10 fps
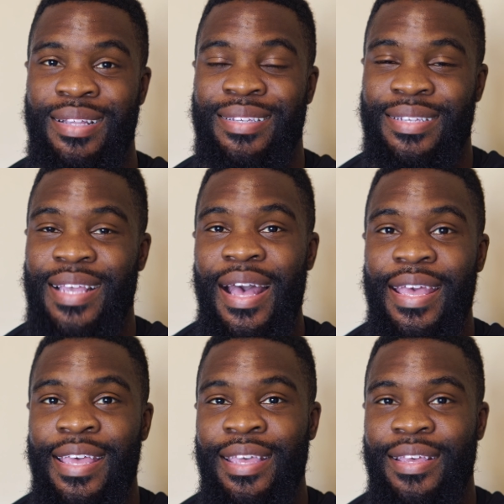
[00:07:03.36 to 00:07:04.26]
And
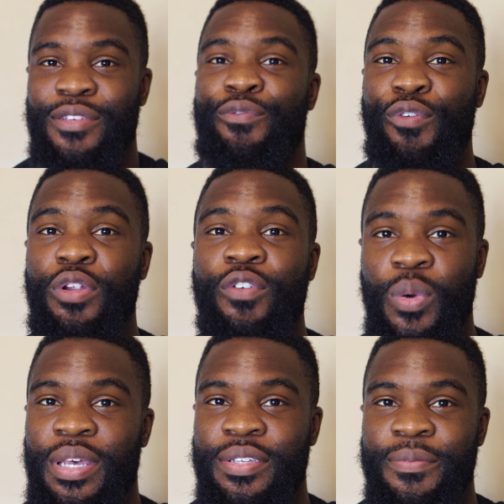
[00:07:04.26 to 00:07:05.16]
society is full of
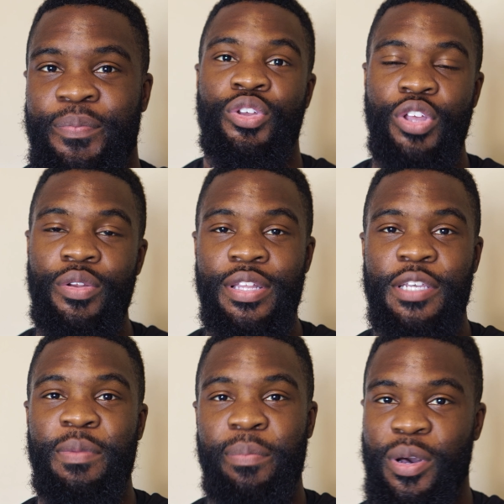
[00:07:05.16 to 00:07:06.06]
quitters. You don't need
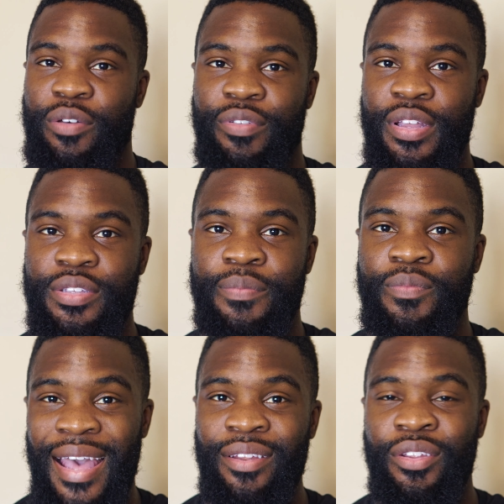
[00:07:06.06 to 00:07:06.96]
to be perfect
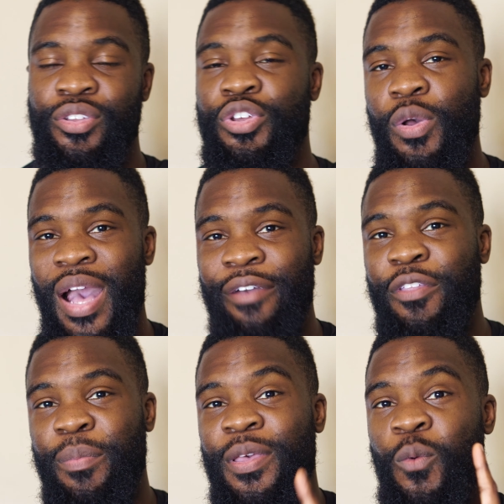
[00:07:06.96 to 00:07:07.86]
and you don't have
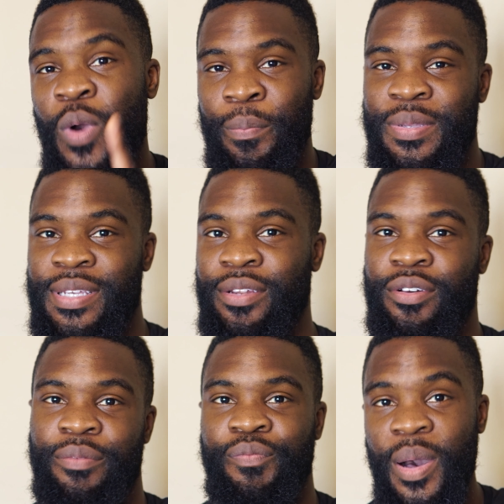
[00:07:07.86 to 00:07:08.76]
to be a one
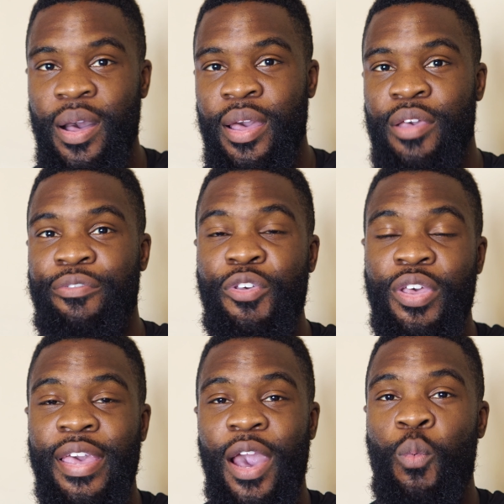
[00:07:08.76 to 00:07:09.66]
percenter. But if you
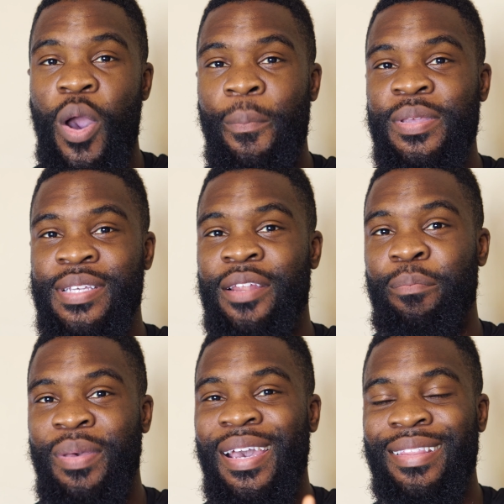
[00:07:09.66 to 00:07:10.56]
can get one
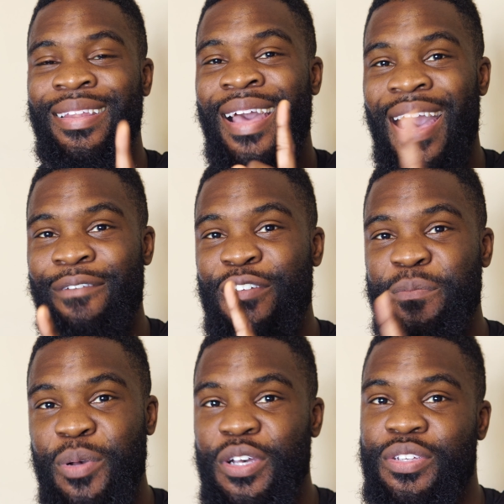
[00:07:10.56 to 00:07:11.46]
percent better than the
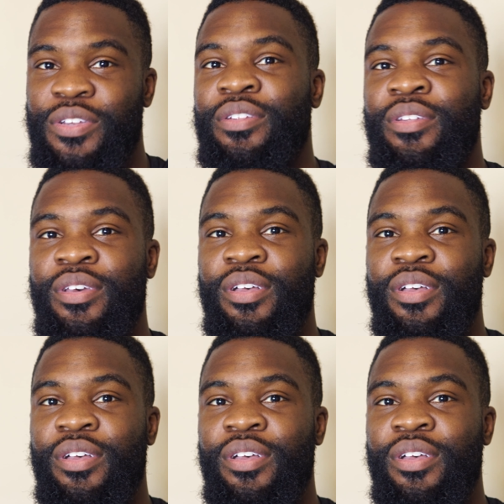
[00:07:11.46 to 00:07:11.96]
average person,